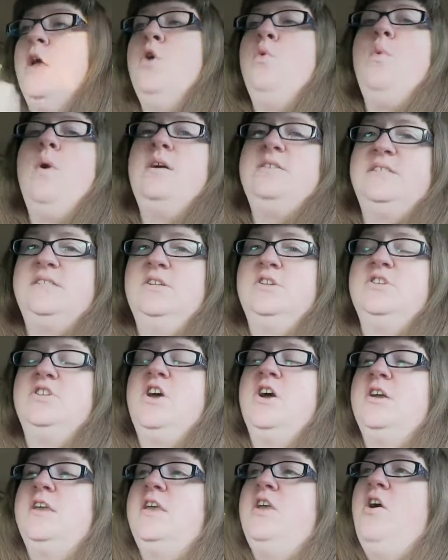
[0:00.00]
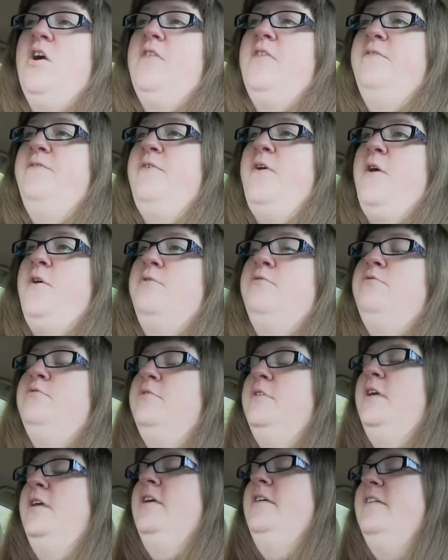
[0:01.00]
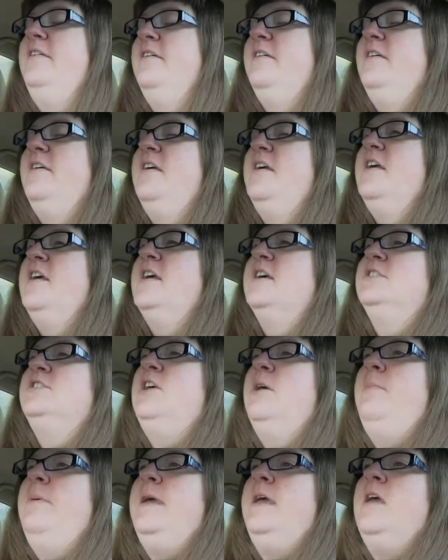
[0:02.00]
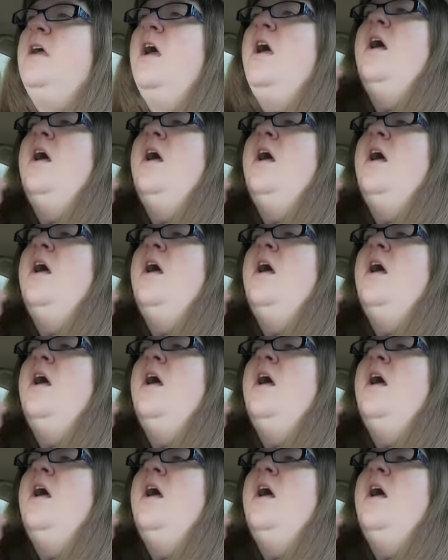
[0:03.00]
while still talking on the phone. So I'm like,